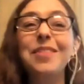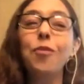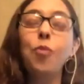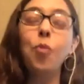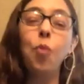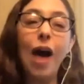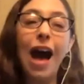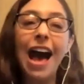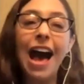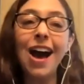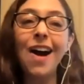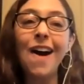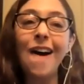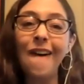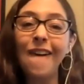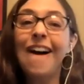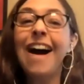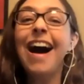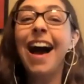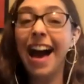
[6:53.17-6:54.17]

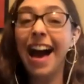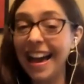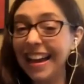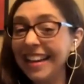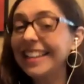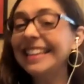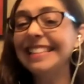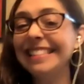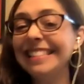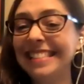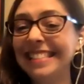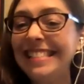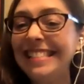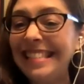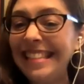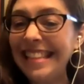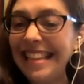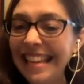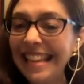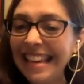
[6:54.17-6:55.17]
Wow, I can
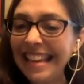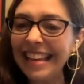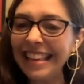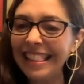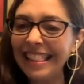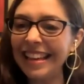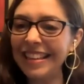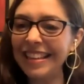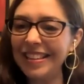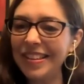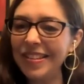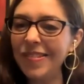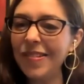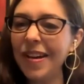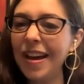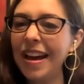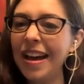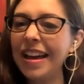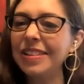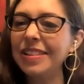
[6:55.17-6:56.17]
see that you
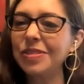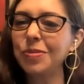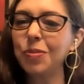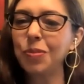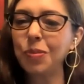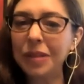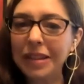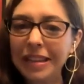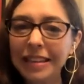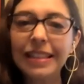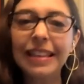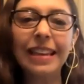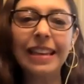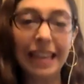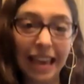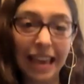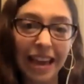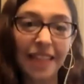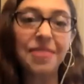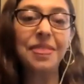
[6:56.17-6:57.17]
guys really
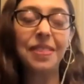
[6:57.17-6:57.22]
get